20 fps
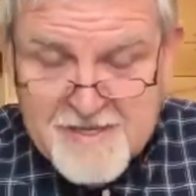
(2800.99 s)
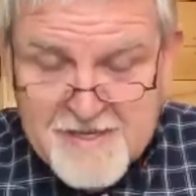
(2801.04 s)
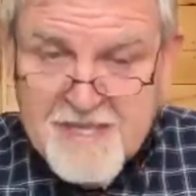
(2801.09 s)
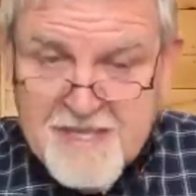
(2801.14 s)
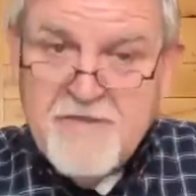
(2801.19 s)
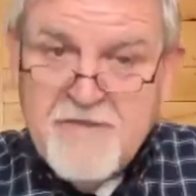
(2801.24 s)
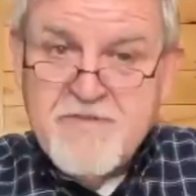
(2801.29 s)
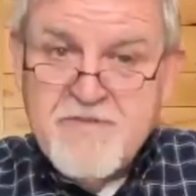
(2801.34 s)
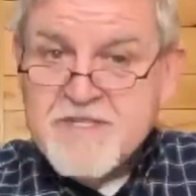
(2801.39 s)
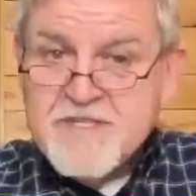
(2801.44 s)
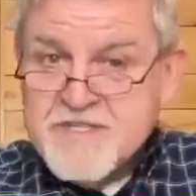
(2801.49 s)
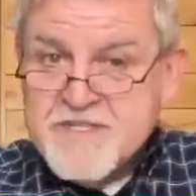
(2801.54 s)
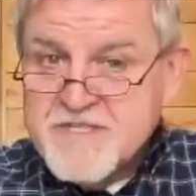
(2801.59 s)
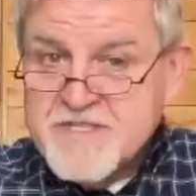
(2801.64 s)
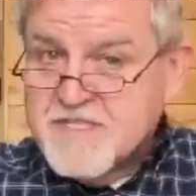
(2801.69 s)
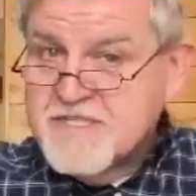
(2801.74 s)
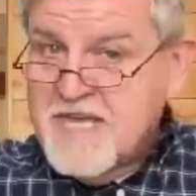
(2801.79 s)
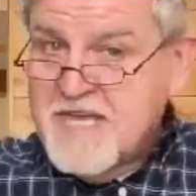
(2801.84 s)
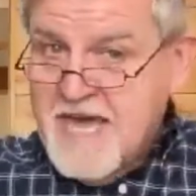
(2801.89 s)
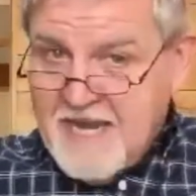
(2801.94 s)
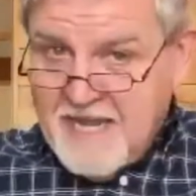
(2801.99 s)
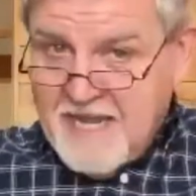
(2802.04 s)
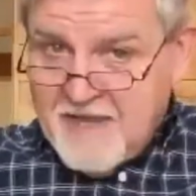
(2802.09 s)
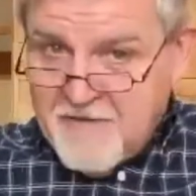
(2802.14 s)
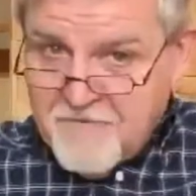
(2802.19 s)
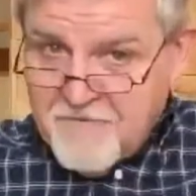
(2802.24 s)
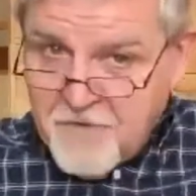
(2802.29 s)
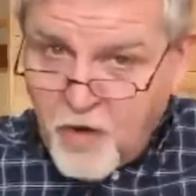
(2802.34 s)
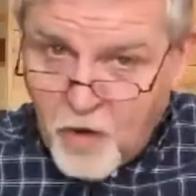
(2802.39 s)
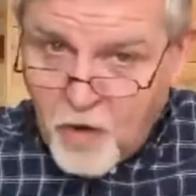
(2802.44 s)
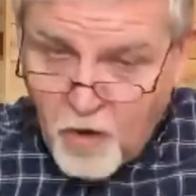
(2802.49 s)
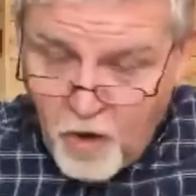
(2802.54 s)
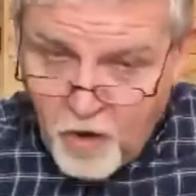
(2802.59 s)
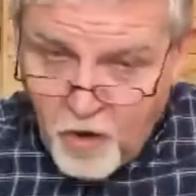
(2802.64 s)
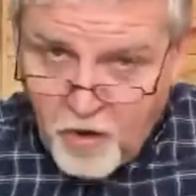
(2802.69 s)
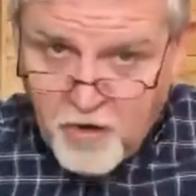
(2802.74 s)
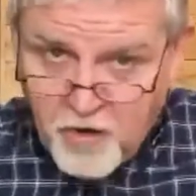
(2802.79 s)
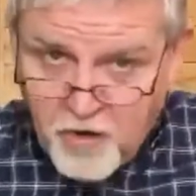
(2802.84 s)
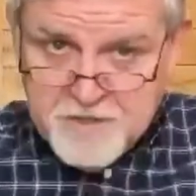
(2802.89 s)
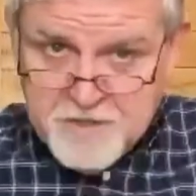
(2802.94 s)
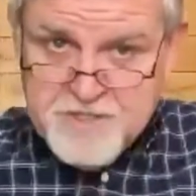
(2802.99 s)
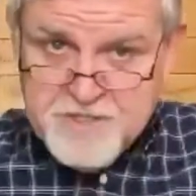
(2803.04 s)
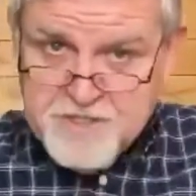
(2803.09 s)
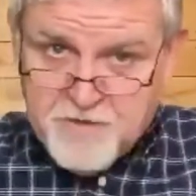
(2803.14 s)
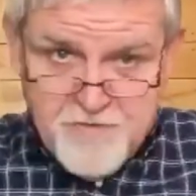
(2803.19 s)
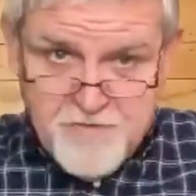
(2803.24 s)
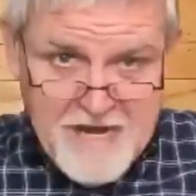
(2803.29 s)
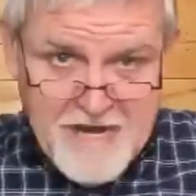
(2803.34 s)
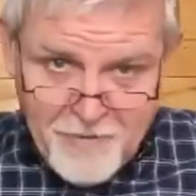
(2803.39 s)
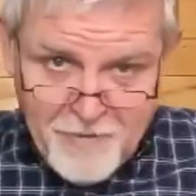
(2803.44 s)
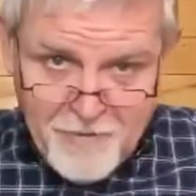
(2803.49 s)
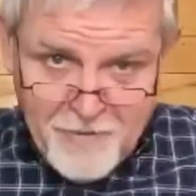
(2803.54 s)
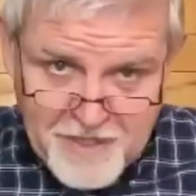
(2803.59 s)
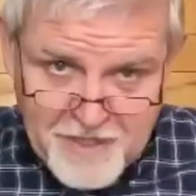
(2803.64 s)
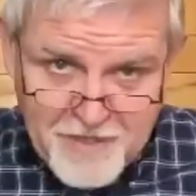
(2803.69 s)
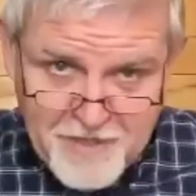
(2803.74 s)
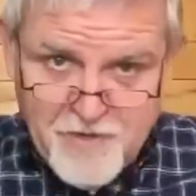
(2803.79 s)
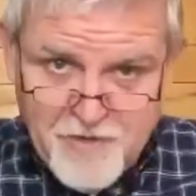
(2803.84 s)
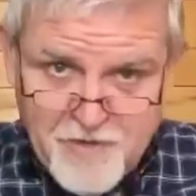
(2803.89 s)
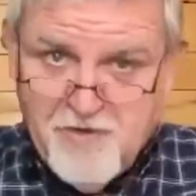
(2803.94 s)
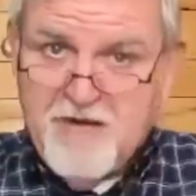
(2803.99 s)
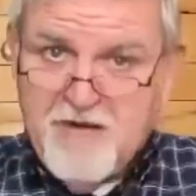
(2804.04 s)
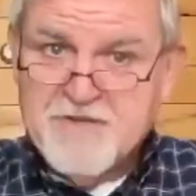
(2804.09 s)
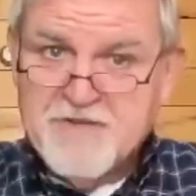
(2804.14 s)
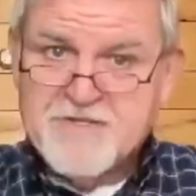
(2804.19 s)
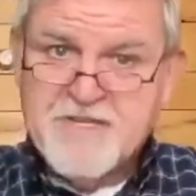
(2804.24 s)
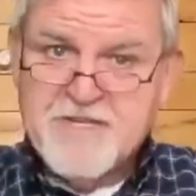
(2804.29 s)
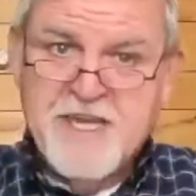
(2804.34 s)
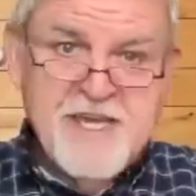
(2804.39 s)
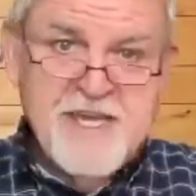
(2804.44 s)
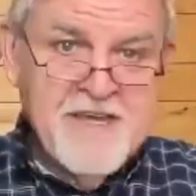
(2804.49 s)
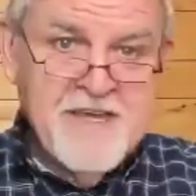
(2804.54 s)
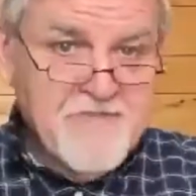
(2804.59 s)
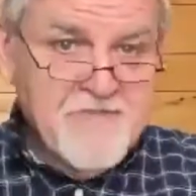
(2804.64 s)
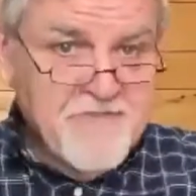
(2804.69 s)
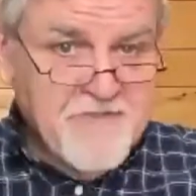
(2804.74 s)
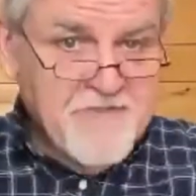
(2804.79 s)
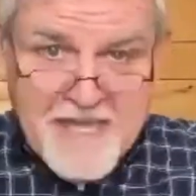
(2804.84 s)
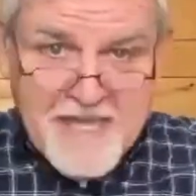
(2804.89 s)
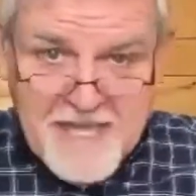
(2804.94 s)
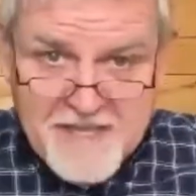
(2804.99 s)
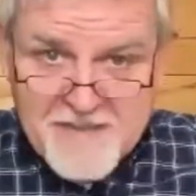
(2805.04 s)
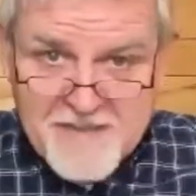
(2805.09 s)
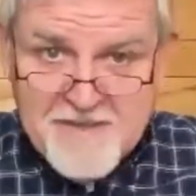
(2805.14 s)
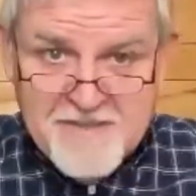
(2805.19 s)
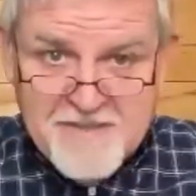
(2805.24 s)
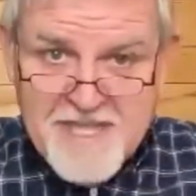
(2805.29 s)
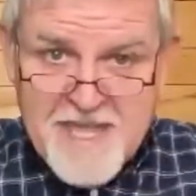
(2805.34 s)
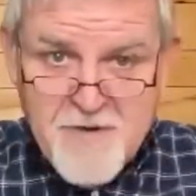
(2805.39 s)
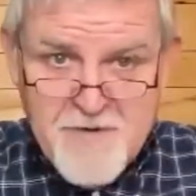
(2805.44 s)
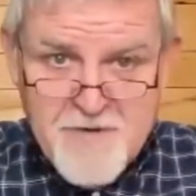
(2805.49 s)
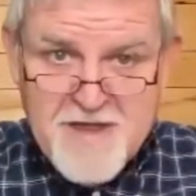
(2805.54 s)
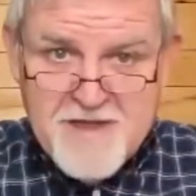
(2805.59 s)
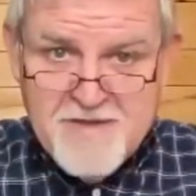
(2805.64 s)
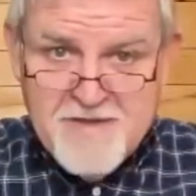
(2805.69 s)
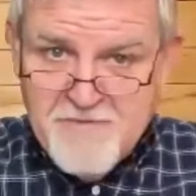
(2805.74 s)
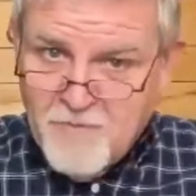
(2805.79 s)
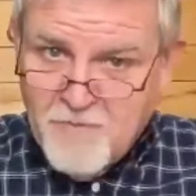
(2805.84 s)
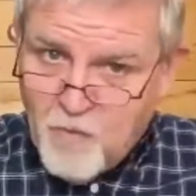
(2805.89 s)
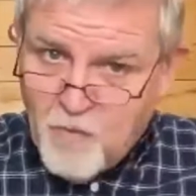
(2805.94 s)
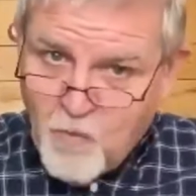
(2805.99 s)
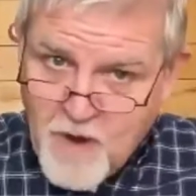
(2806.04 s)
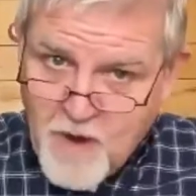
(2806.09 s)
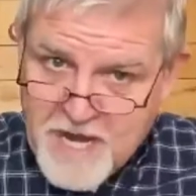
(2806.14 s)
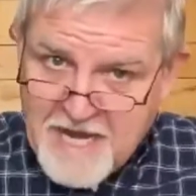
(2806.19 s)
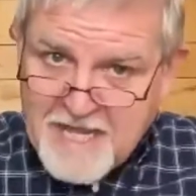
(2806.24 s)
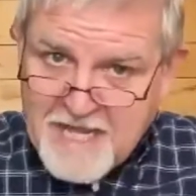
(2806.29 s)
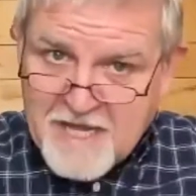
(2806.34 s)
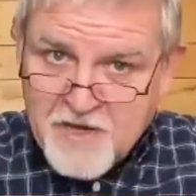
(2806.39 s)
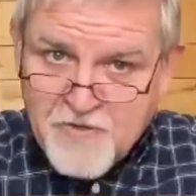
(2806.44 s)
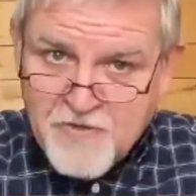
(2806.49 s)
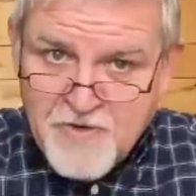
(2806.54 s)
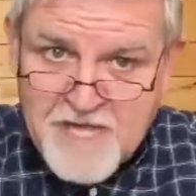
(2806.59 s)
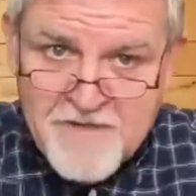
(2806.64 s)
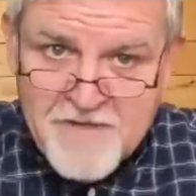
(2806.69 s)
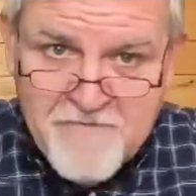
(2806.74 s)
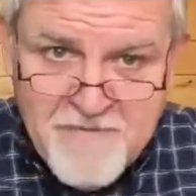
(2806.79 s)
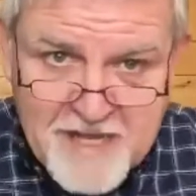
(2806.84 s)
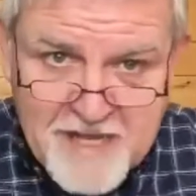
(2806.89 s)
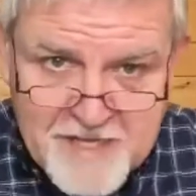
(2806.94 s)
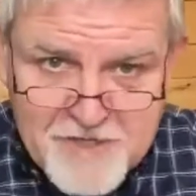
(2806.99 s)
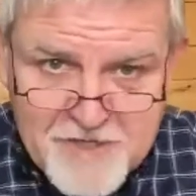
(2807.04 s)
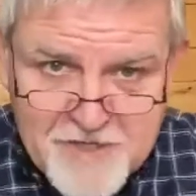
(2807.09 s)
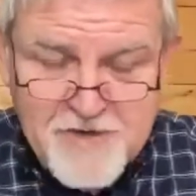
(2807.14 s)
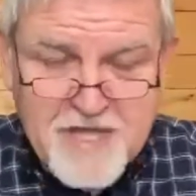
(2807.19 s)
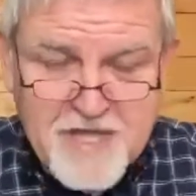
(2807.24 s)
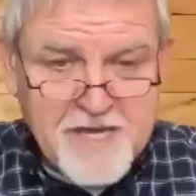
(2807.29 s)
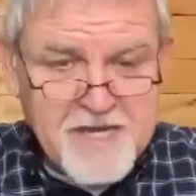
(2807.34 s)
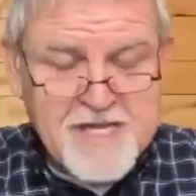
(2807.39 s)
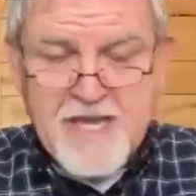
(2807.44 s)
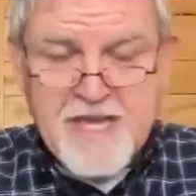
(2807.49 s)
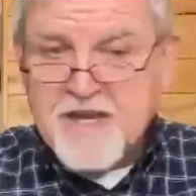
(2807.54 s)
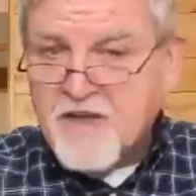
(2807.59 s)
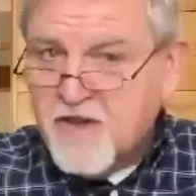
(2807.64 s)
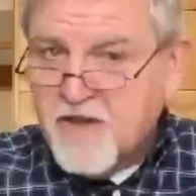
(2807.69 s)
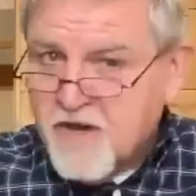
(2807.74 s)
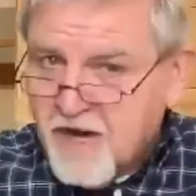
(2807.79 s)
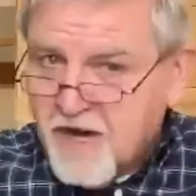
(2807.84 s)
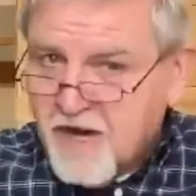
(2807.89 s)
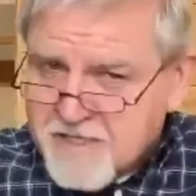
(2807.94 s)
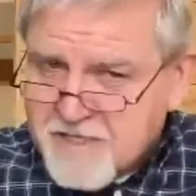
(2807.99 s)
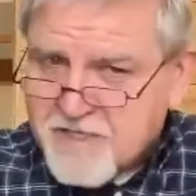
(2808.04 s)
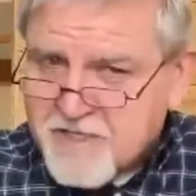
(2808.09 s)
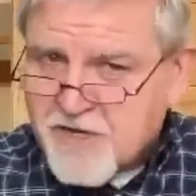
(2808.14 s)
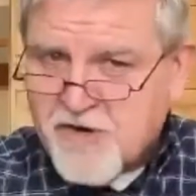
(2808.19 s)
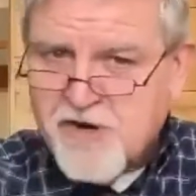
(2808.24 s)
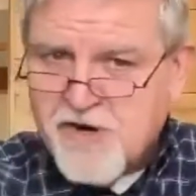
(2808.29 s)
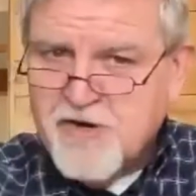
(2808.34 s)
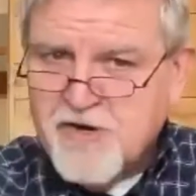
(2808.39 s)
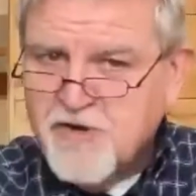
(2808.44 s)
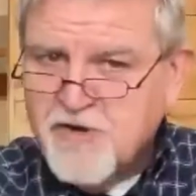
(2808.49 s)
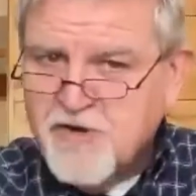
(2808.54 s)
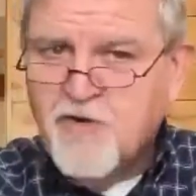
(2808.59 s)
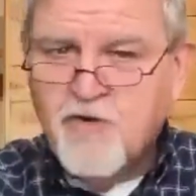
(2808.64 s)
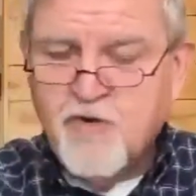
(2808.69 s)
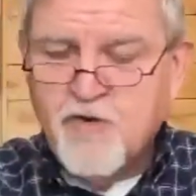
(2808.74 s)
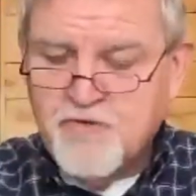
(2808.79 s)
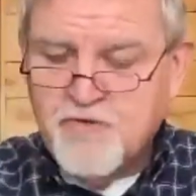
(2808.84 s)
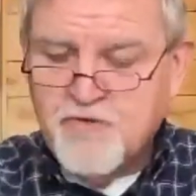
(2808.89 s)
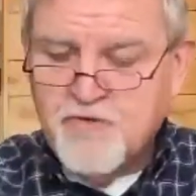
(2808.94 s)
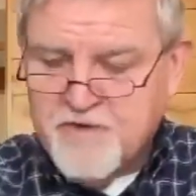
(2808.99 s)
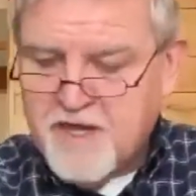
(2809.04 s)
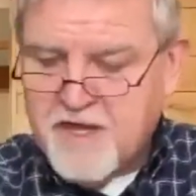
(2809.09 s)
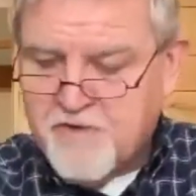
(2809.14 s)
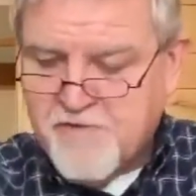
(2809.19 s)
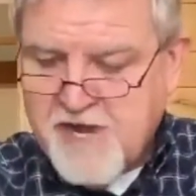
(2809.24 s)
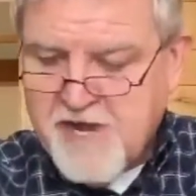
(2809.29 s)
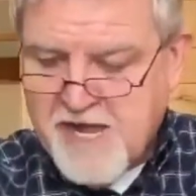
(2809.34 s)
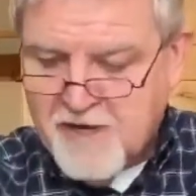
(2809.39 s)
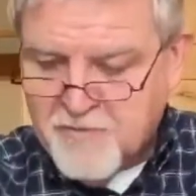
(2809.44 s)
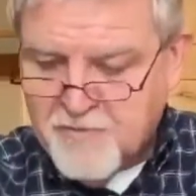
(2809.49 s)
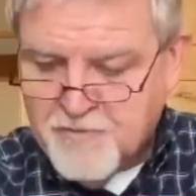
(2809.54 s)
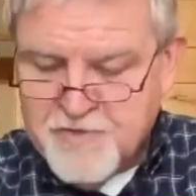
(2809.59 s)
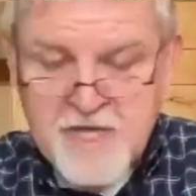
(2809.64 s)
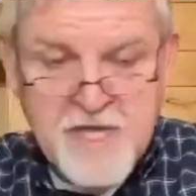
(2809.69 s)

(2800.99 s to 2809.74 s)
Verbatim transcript: Even satanic hordes surrounding the cross, thinking that they were winning a great victory, and yet God turned the whole thing around